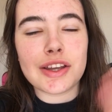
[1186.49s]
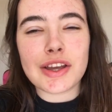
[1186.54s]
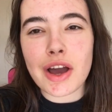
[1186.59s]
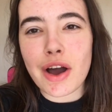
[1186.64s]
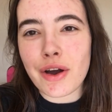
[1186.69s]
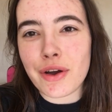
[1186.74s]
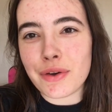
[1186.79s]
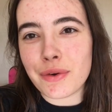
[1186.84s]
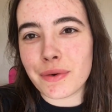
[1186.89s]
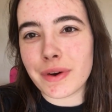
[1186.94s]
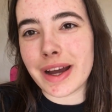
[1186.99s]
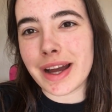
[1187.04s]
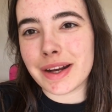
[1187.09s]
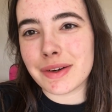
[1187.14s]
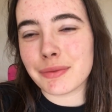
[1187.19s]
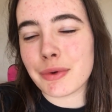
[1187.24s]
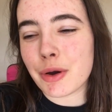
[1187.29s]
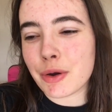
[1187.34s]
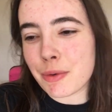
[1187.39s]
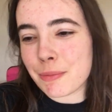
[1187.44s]
Yo,
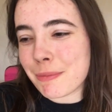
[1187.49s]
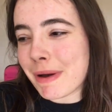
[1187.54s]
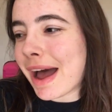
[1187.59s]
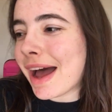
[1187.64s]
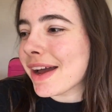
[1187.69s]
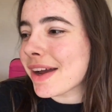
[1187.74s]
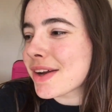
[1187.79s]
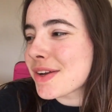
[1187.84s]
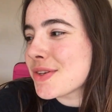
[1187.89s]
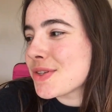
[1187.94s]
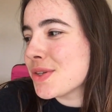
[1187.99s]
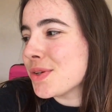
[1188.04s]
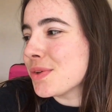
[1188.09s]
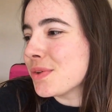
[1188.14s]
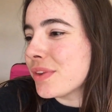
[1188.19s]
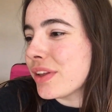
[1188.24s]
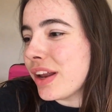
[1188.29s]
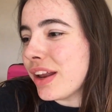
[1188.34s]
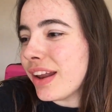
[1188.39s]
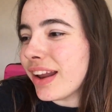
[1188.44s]
and welcome back
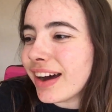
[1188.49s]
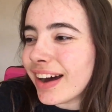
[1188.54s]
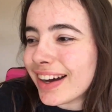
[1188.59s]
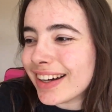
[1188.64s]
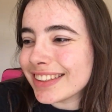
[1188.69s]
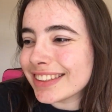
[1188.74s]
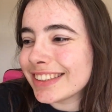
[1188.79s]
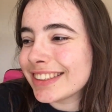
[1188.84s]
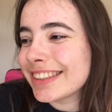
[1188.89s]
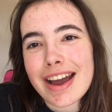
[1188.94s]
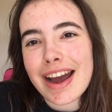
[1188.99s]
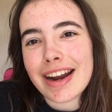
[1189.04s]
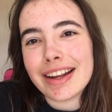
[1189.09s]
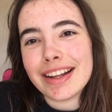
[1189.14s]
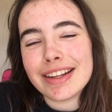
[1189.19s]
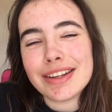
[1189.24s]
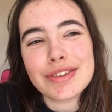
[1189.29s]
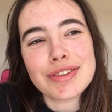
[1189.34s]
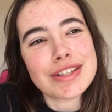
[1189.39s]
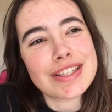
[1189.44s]
to the last kind
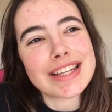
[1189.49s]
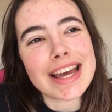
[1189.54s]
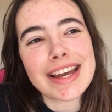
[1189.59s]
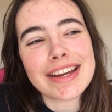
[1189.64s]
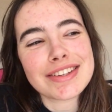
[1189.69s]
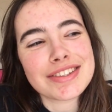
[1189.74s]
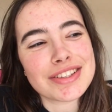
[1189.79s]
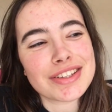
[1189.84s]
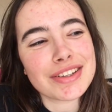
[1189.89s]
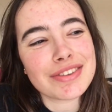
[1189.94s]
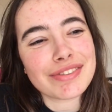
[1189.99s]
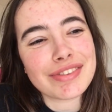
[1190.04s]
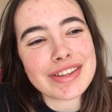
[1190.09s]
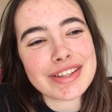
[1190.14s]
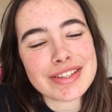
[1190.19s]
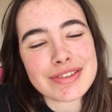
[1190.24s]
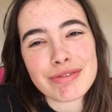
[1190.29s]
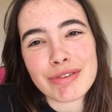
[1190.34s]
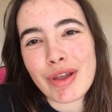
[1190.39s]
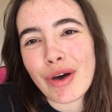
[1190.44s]
of little section of
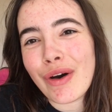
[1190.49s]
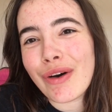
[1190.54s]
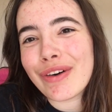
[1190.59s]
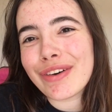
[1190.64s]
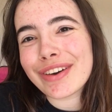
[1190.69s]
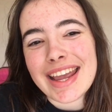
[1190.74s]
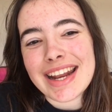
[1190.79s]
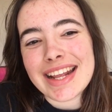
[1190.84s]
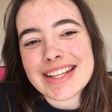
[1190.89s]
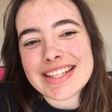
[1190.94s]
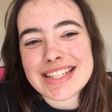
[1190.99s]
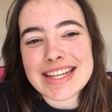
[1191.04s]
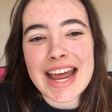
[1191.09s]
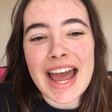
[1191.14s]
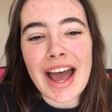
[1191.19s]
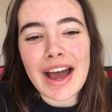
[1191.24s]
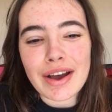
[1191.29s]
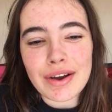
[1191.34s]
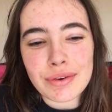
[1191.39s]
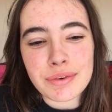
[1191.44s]
this vlog. It is
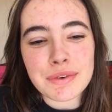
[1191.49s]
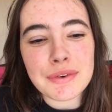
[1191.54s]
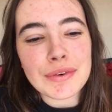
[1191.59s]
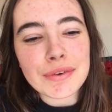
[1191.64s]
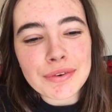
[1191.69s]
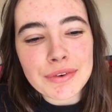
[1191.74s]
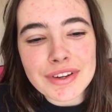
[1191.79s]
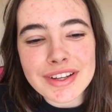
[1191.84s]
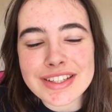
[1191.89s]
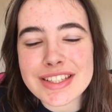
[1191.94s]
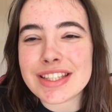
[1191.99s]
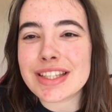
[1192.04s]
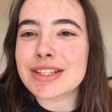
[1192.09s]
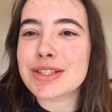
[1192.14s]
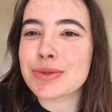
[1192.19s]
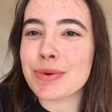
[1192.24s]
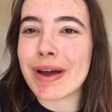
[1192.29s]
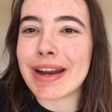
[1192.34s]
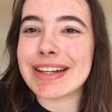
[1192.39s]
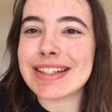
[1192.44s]
now August the
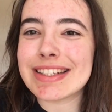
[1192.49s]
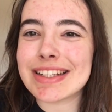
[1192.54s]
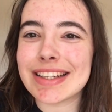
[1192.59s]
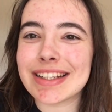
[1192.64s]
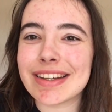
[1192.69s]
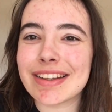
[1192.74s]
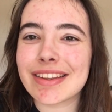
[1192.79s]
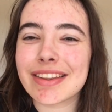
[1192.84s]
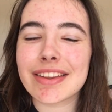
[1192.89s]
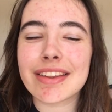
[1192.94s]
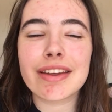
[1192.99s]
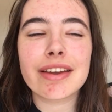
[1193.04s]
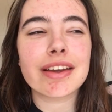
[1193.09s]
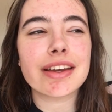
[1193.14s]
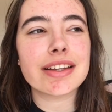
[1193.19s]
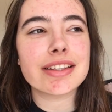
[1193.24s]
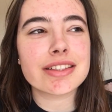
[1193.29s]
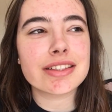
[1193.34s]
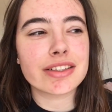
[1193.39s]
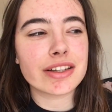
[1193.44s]
20th.
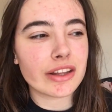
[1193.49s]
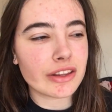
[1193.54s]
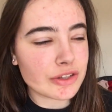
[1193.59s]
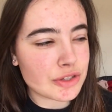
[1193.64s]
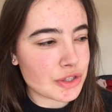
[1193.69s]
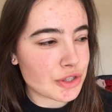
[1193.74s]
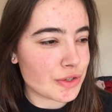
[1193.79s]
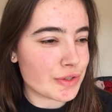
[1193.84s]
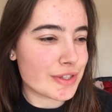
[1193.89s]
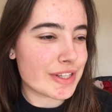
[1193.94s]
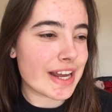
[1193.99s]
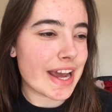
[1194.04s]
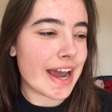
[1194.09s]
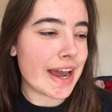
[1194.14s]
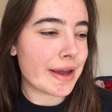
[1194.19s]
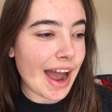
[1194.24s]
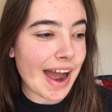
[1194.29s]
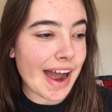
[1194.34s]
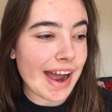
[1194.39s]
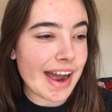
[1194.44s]
It's another
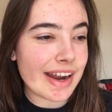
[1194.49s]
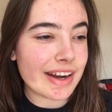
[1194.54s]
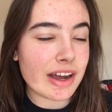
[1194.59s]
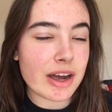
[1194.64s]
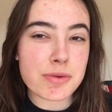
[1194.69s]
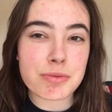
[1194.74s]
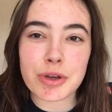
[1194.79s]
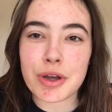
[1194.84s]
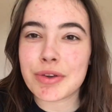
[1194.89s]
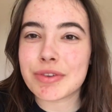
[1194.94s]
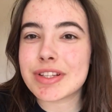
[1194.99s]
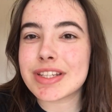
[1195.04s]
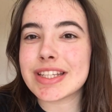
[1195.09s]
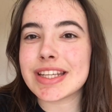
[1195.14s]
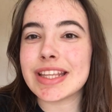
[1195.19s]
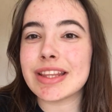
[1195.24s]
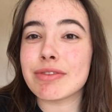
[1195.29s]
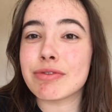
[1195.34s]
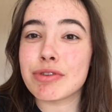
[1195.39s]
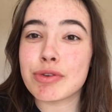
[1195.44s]
Tuesday and I'm going to
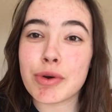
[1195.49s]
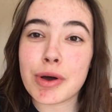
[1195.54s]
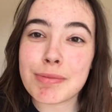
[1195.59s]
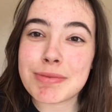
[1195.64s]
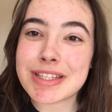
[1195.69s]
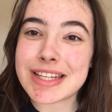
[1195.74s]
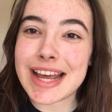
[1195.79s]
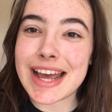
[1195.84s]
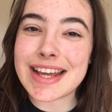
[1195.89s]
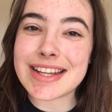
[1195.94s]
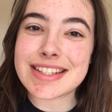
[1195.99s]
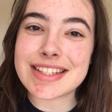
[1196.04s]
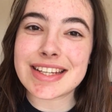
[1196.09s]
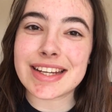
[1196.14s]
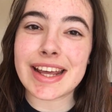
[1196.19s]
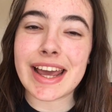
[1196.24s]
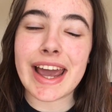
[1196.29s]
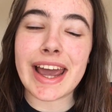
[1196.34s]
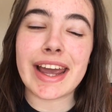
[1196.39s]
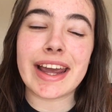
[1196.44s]
see The View Upstairs
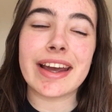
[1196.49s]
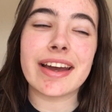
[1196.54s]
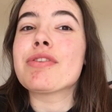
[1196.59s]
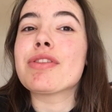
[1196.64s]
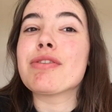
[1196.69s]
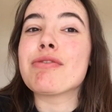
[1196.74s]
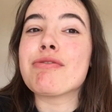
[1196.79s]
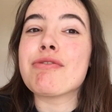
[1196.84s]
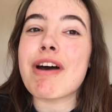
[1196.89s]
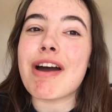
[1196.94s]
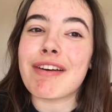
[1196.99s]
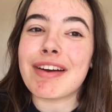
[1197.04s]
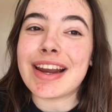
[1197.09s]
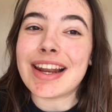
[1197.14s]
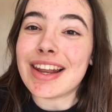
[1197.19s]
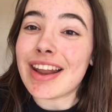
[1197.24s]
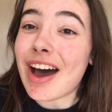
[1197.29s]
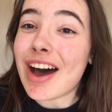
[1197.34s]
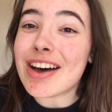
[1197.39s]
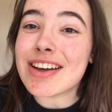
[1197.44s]
today for the
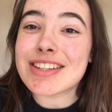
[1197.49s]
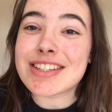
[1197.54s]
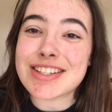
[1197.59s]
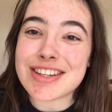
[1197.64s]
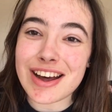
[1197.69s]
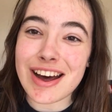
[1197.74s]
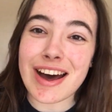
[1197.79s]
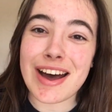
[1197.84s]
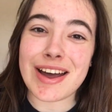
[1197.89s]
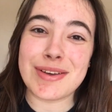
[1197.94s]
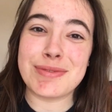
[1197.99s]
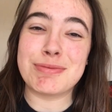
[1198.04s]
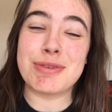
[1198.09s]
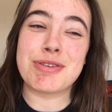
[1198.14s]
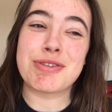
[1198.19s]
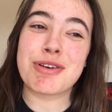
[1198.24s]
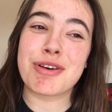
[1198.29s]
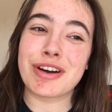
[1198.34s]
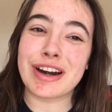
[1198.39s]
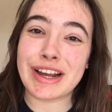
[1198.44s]
very last time
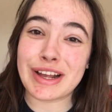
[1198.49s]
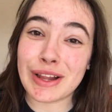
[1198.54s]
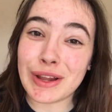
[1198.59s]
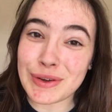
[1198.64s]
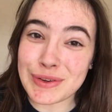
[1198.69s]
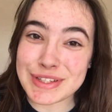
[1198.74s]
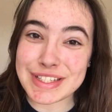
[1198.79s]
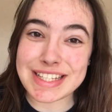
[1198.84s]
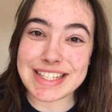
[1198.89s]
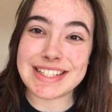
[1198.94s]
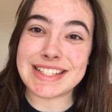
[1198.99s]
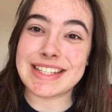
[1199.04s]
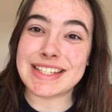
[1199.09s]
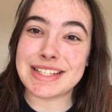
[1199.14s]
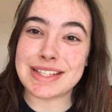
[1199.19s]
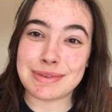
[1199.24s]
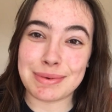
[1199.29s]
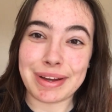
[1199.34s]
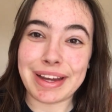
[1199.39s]
before it closes this